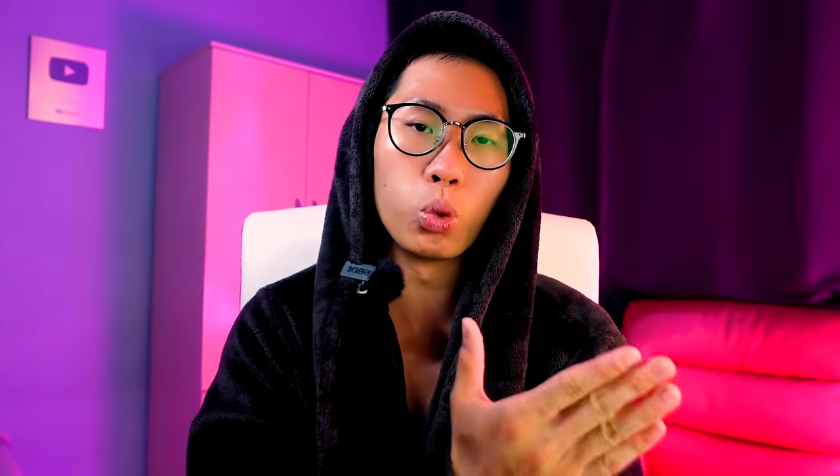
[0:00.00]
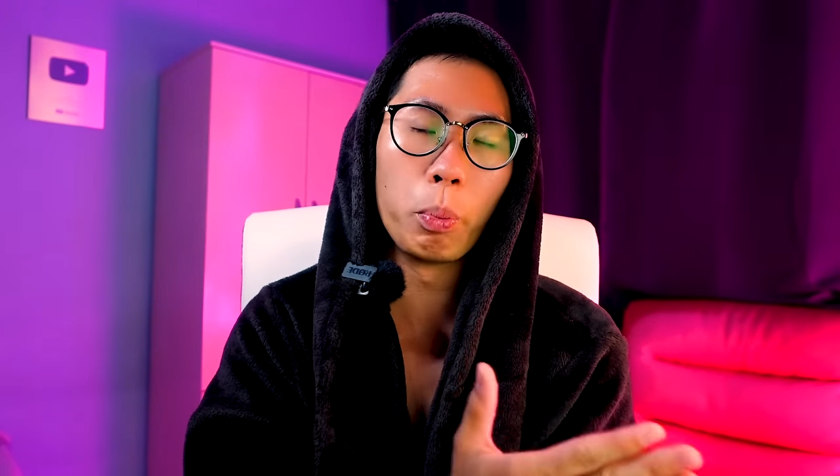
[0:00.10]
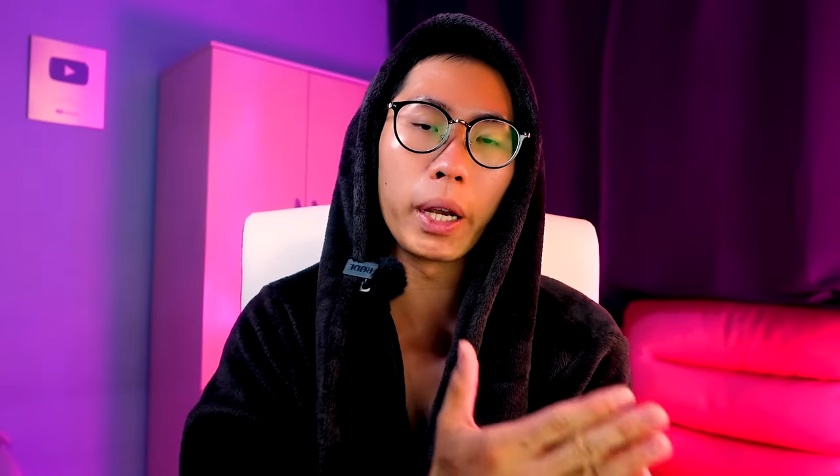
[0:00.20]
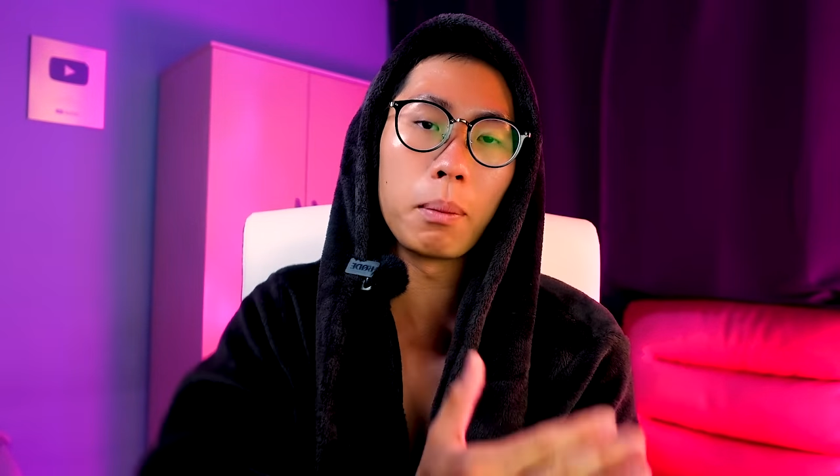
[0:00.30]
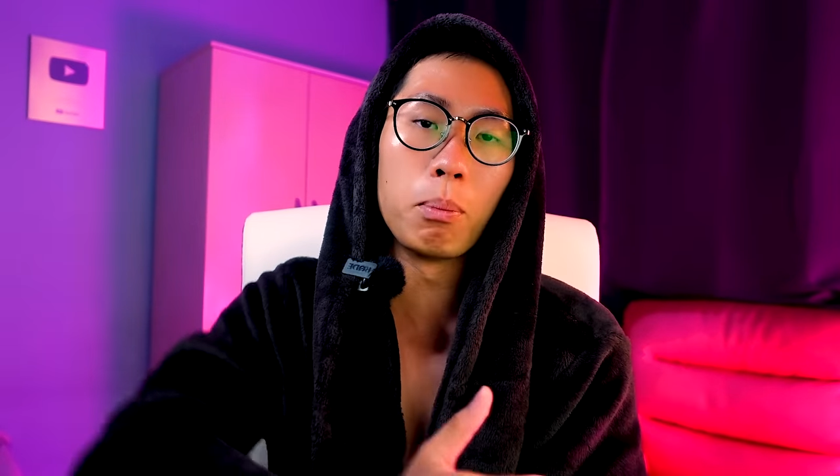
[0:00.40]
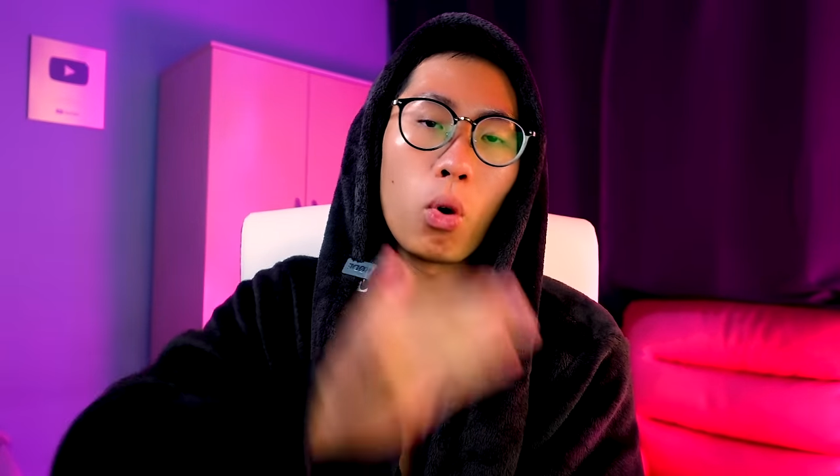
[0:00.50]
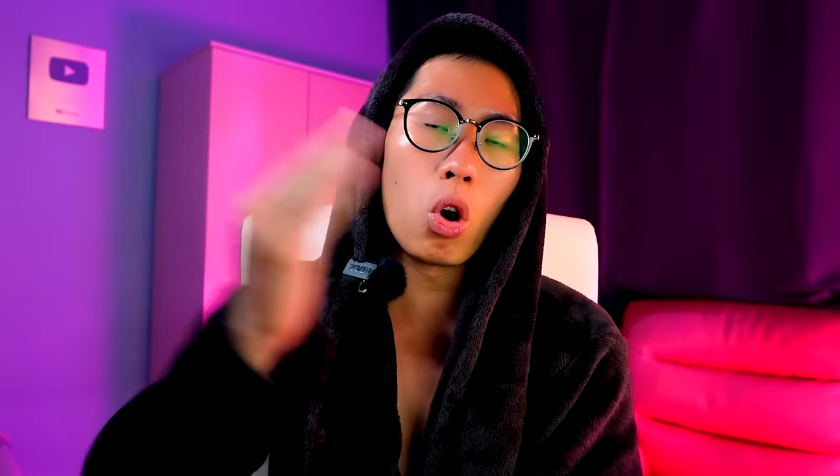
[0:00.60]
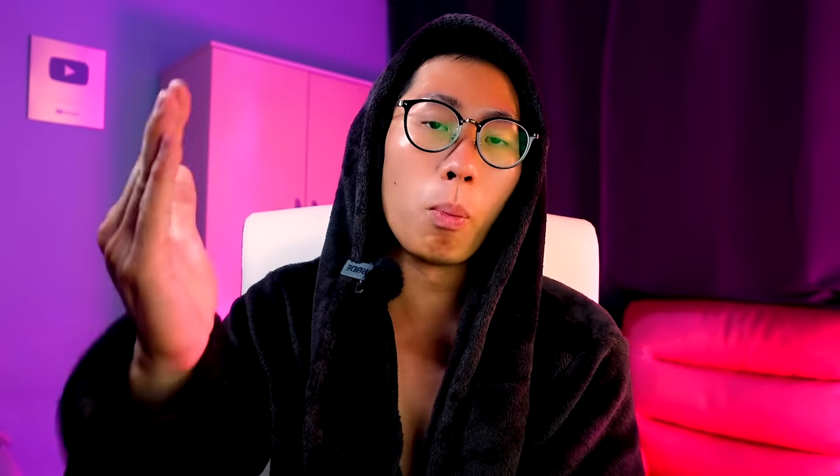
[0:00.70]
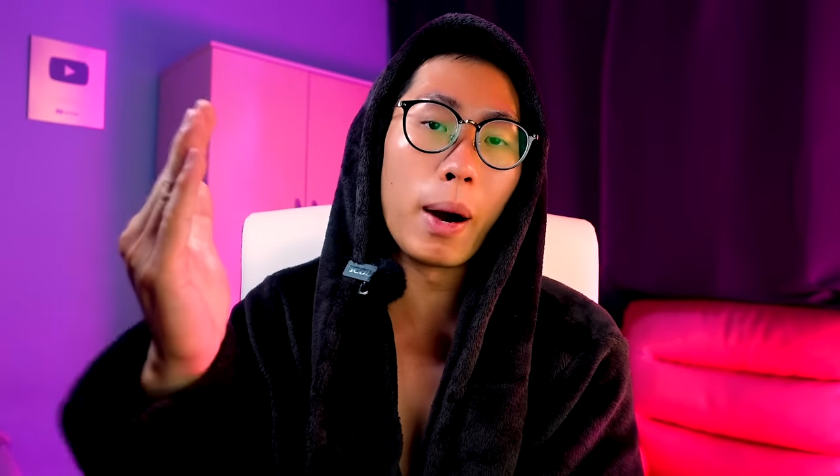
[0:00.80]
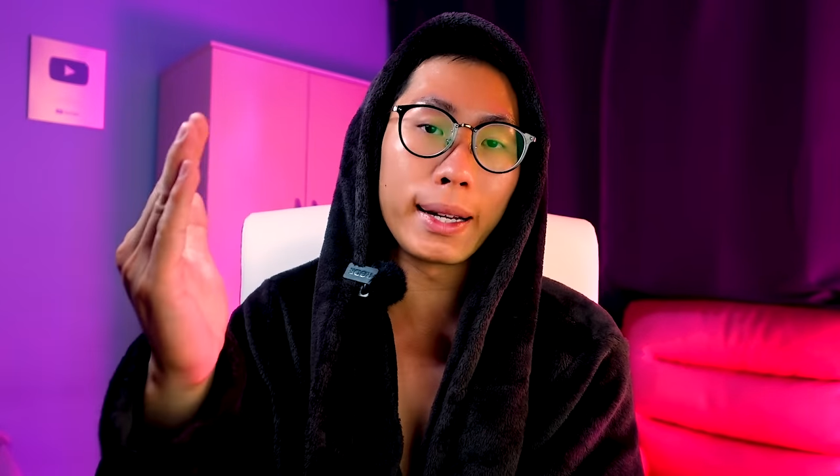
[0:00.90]
to make
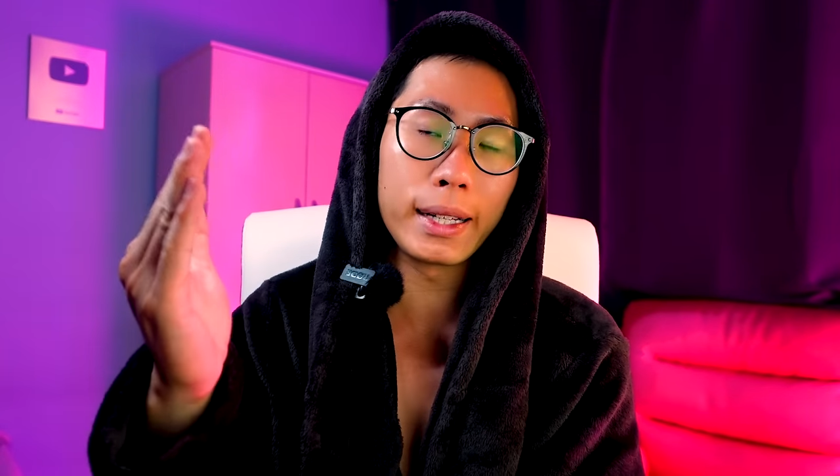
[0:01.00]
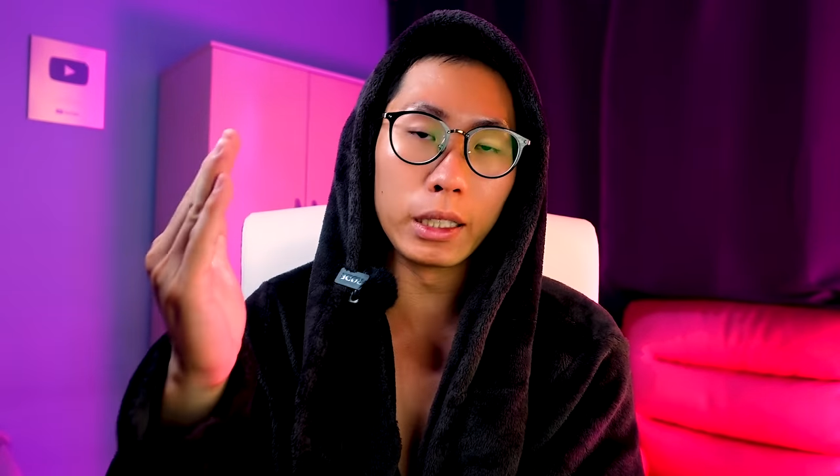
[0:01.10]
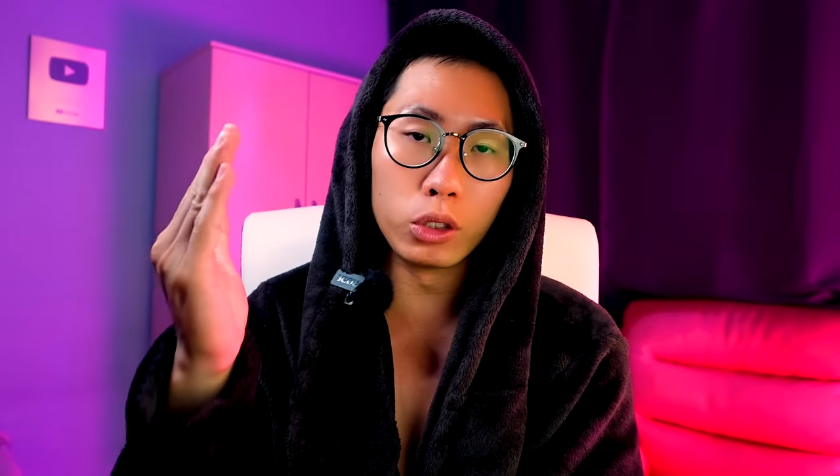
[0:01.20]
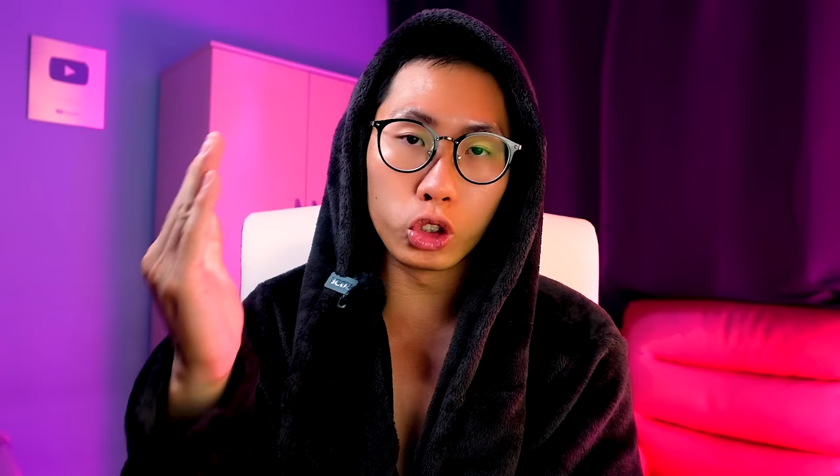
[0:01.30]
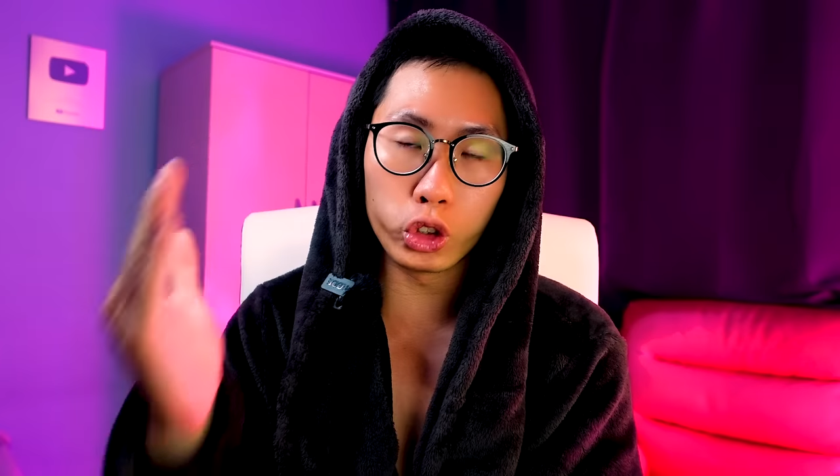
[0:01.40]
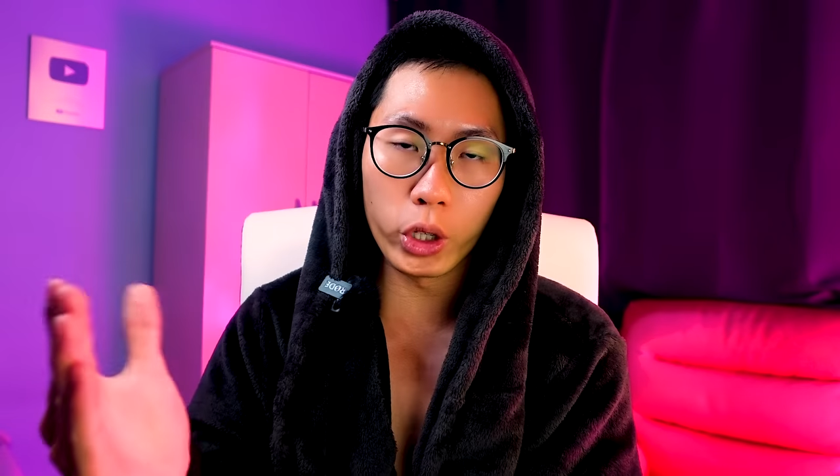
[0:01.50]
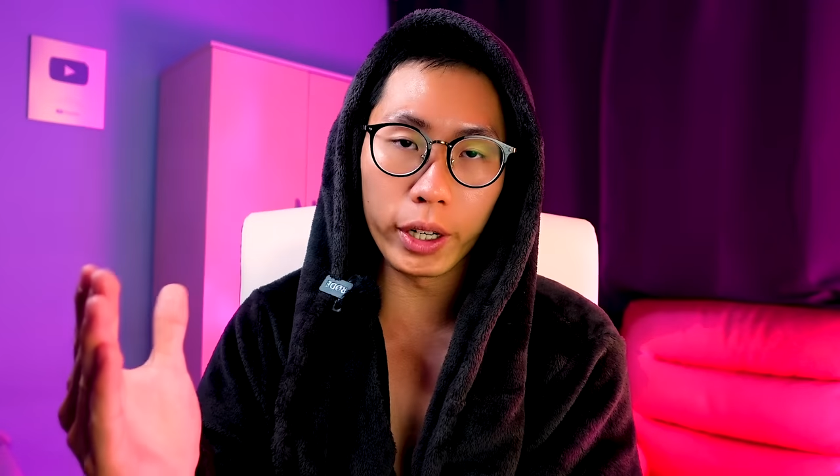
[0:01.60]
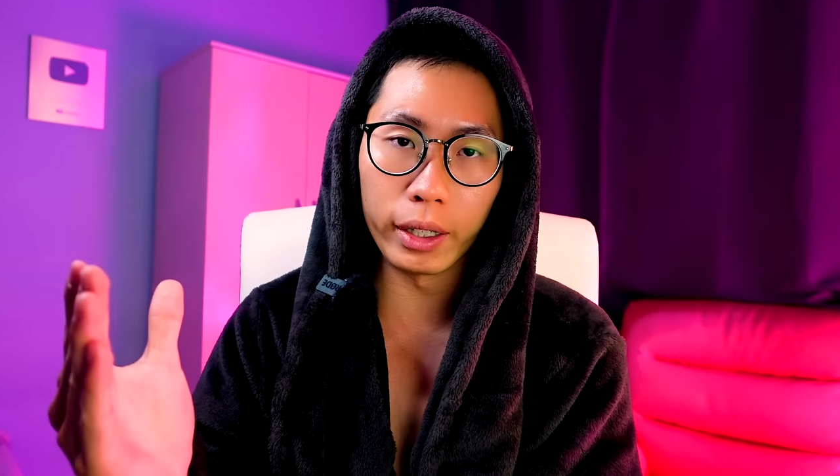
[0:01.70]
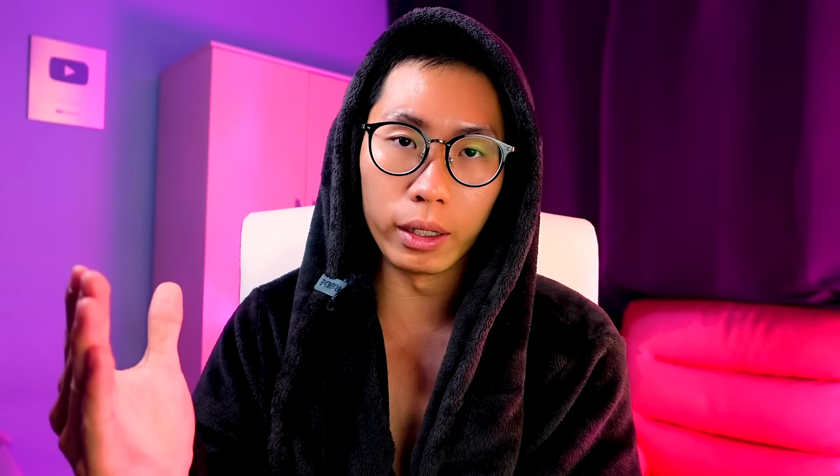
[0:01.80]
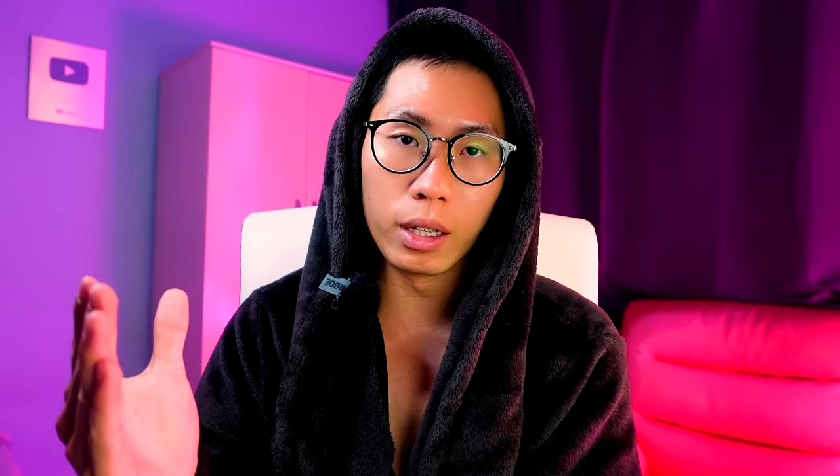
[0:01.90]
more money in
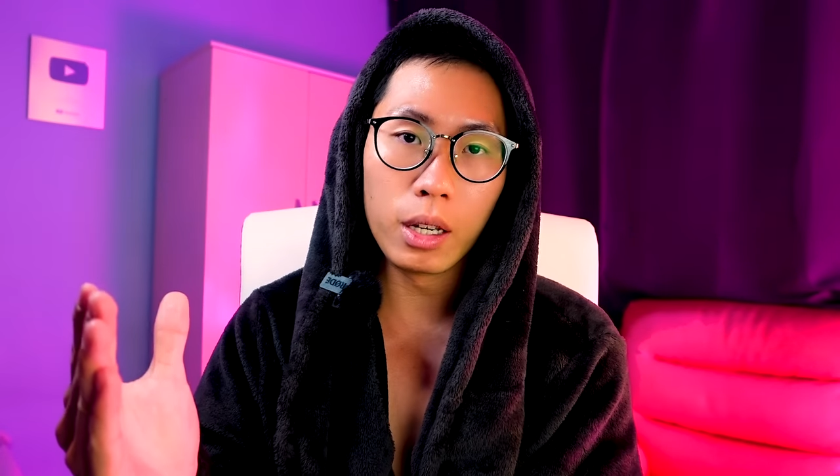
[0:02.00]
trading.